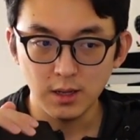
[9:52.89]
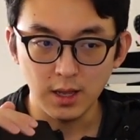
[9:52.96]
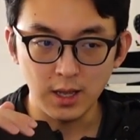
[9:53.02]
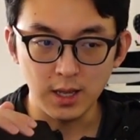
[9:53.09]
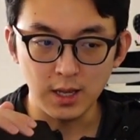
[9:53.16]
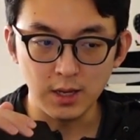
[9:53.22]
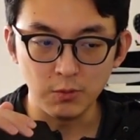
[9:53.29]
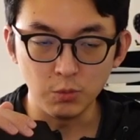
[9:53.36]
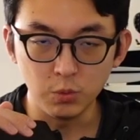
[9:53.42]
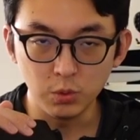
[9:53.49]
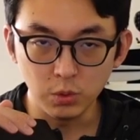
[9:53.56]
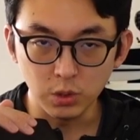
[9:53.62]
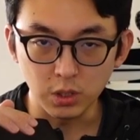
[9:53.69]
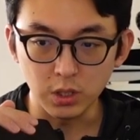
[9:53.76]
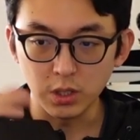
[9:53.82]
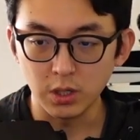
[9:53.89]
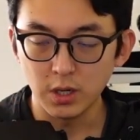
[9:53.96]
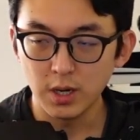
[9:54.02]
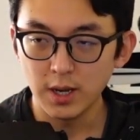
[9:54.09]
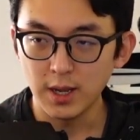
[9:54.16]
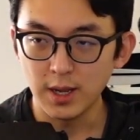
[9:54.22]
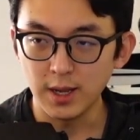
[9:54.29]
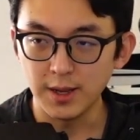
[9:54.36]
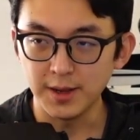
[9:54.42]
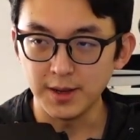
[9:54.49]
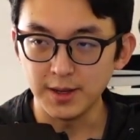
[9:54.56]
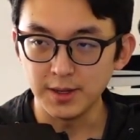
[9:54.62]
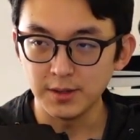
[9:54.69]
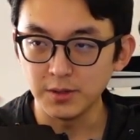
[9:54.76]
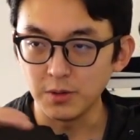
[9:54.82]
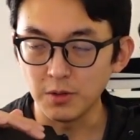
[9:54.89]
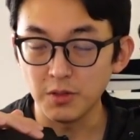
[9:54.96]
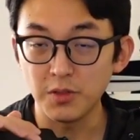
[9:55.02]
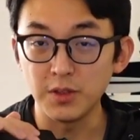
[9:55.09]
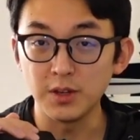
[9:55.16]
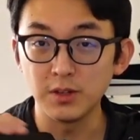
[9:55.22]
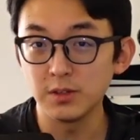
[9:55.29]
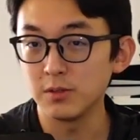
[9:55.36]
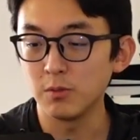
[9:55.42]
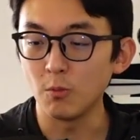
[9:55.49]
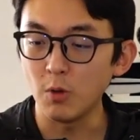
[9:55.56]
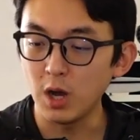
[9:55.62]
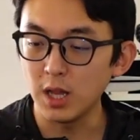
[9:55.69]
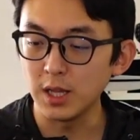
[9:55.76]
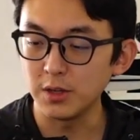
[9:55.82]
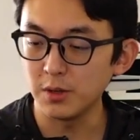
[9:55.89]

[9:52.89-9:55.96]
a ruler, a thin wallet.